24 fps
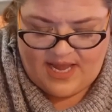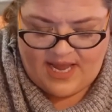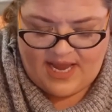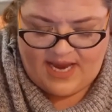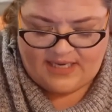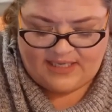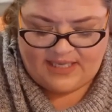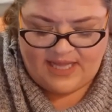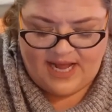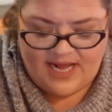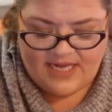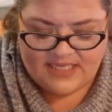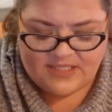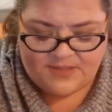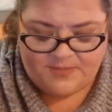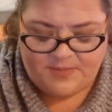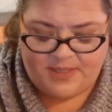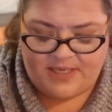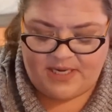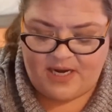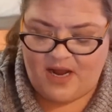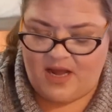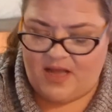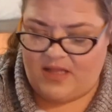And last
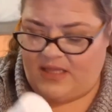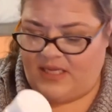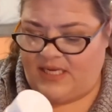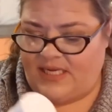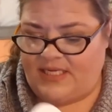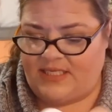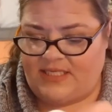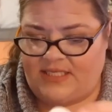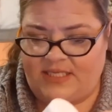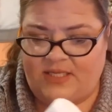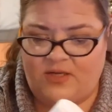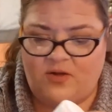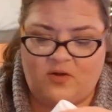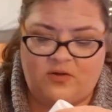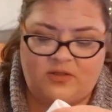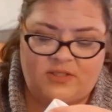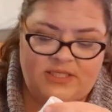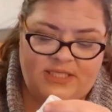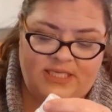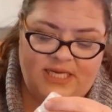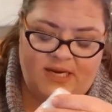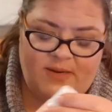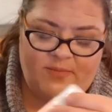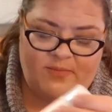but not least, the
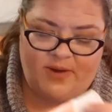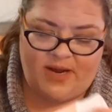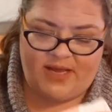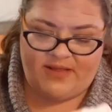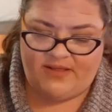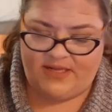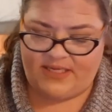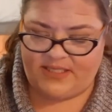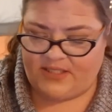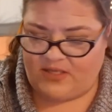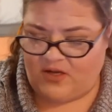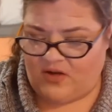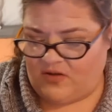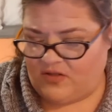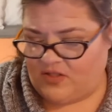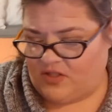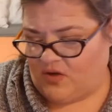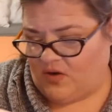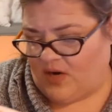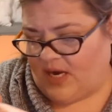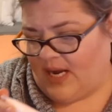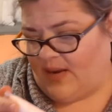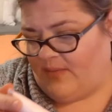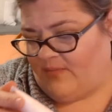old standby. This
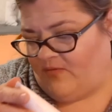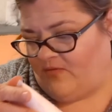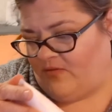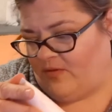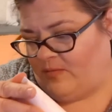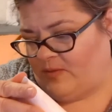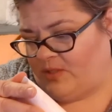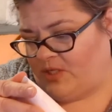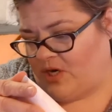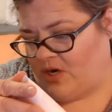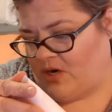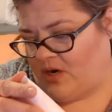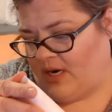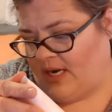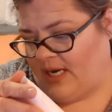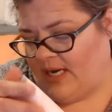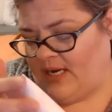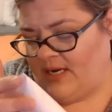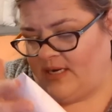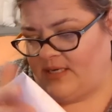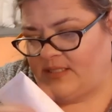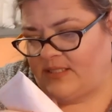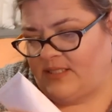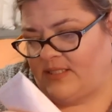also came from
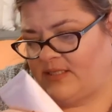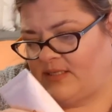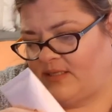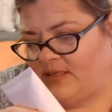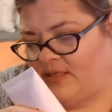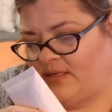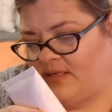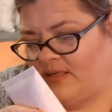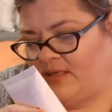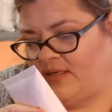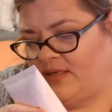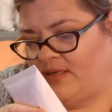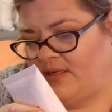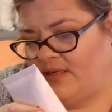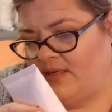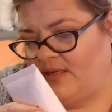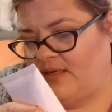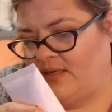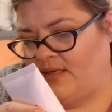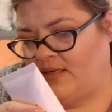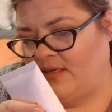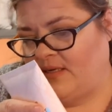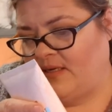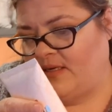Target.
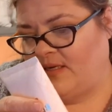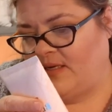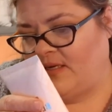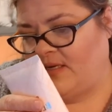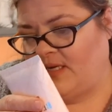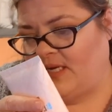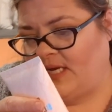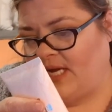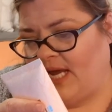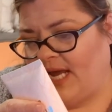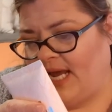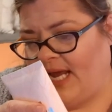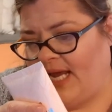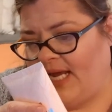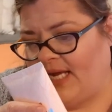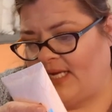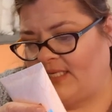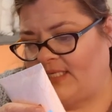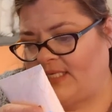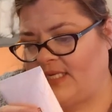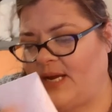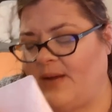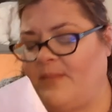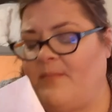
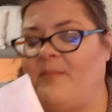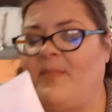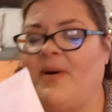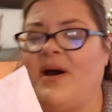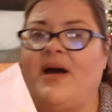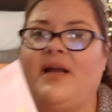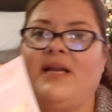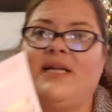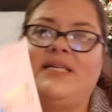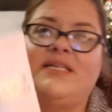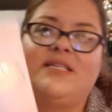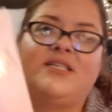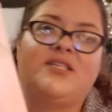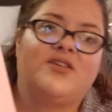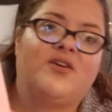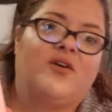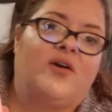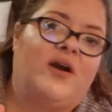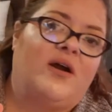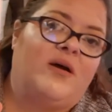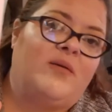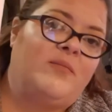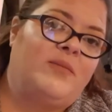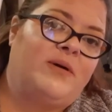Hand and body
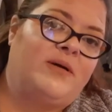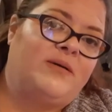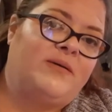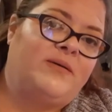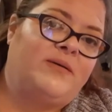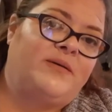scrub.